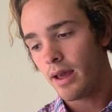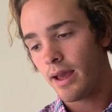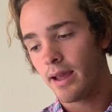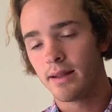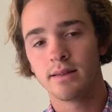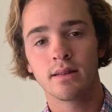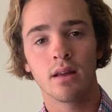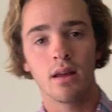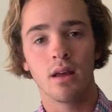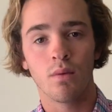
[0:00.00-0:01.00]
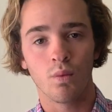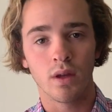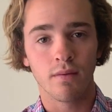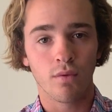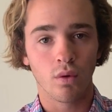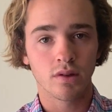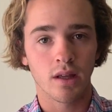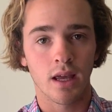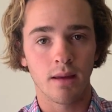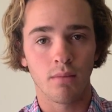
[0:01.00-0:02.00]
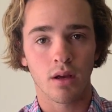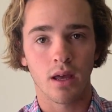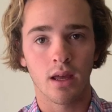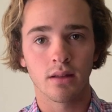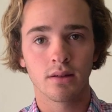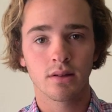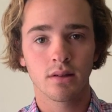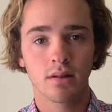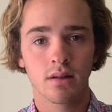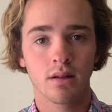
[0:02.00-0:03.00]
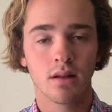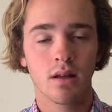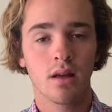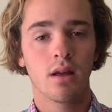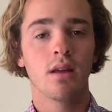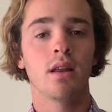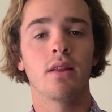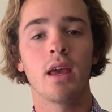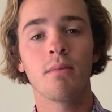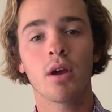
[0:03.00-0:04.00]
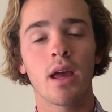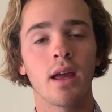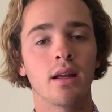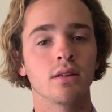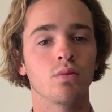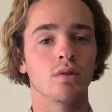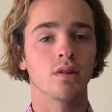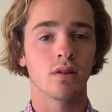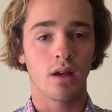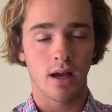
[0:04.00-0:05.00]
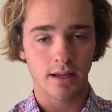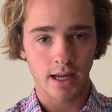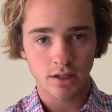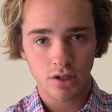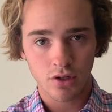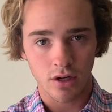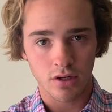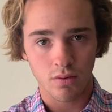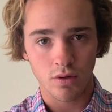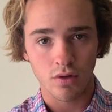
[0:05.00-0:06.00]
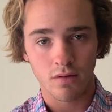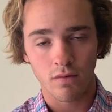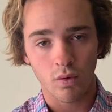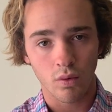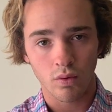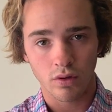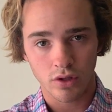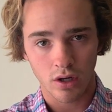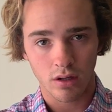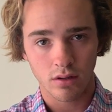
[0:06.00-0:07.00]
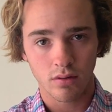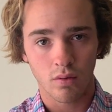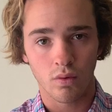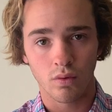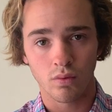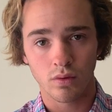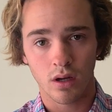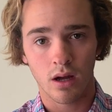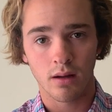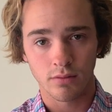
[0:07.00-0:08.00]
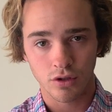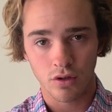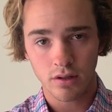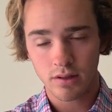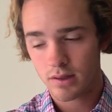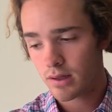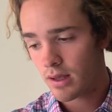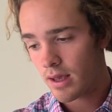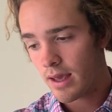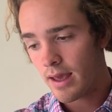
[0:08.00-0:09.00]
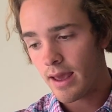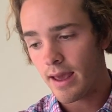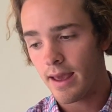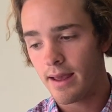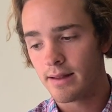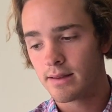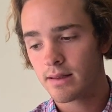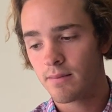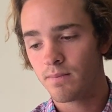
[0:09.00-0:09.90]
and we enforced the hamburger hands. Now, the hamburger hands was a catching strategy we used for all students, and